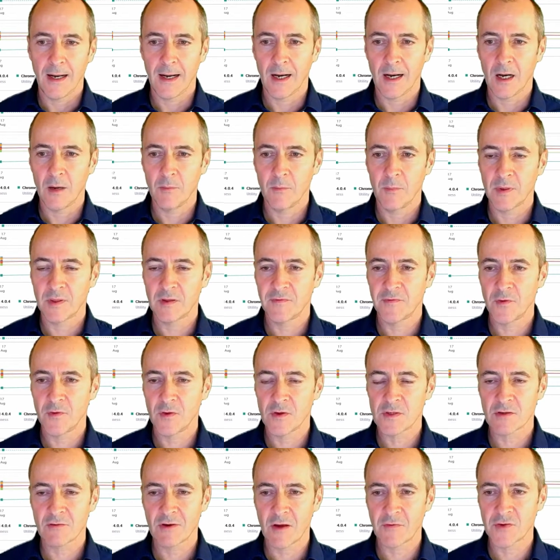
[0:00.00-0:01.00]
But the
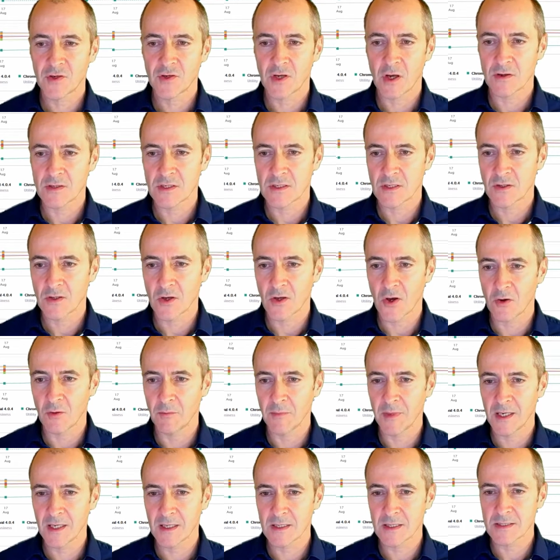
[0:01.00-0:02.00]
first graph shows us the
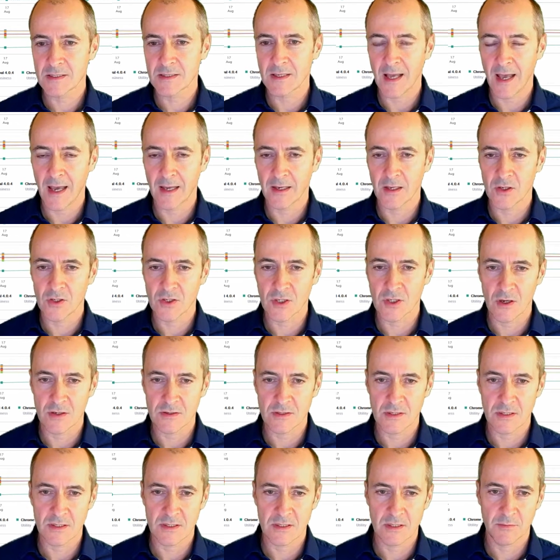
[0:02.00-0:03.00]
total minutes, and it
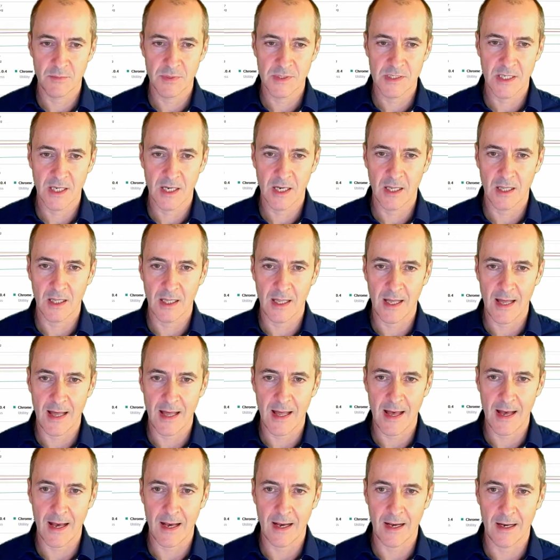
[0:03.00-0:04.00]
shows us the particular
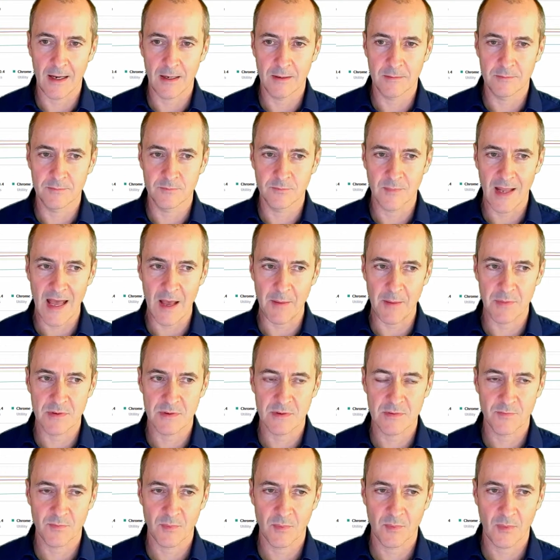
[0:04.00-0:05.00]

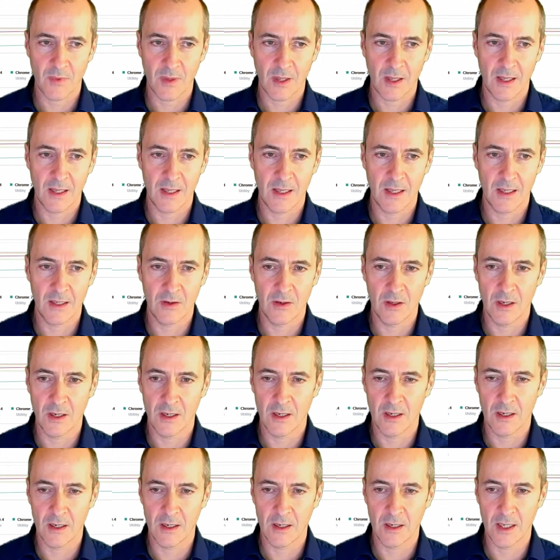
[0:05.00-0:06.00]
apps in
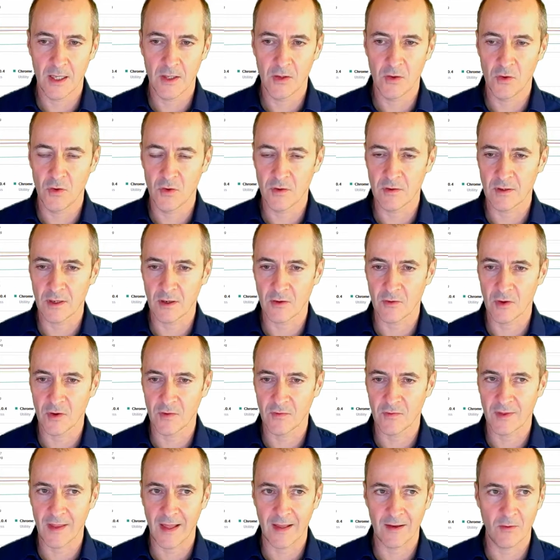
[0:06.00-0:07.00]
use
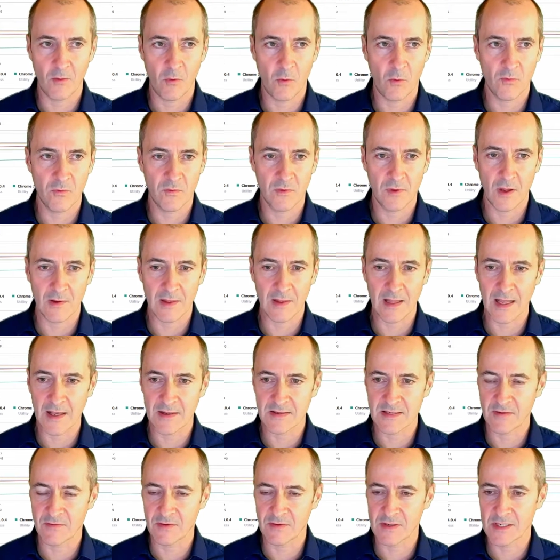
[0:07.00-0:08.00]
across the
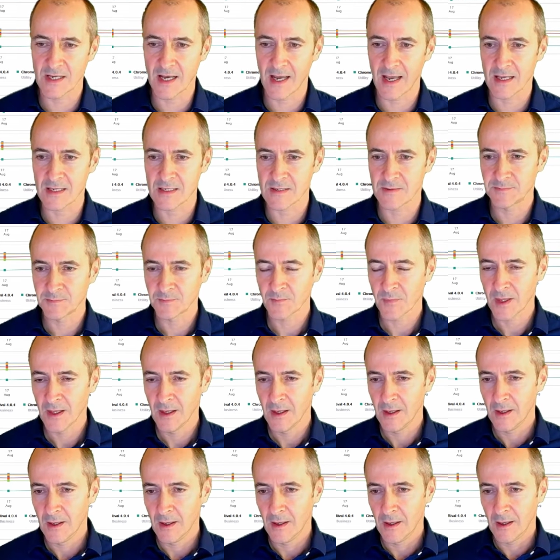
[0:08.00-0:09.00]
last 7 days,
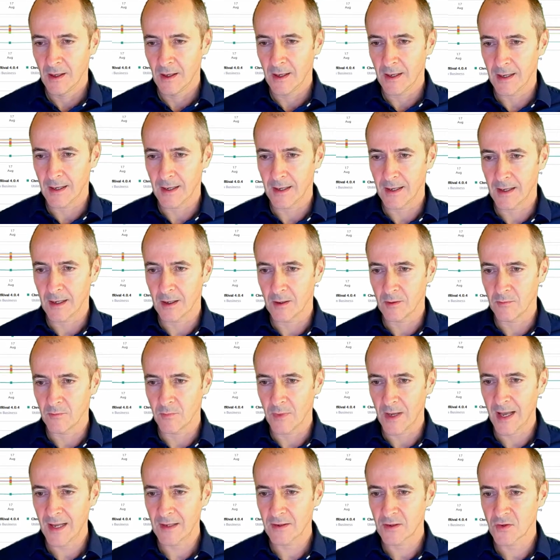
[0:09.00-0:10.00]

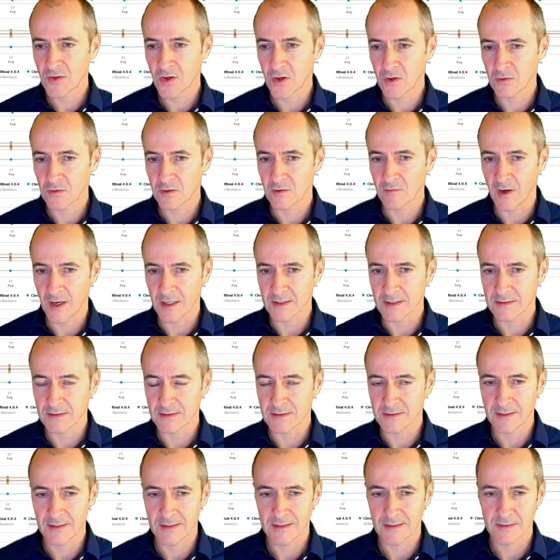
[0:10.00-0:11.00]
and the total
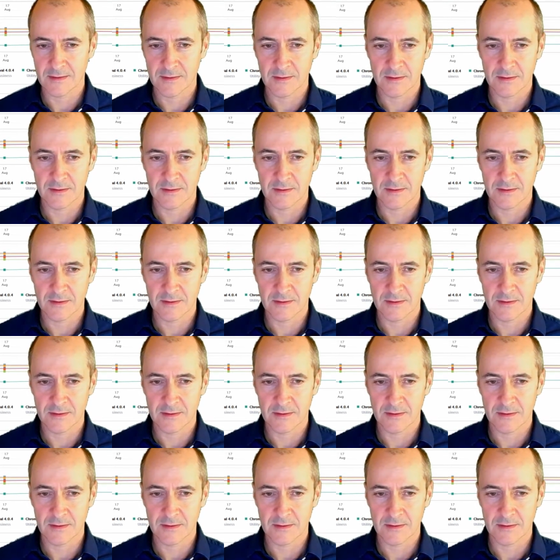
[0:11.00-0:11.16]
devices.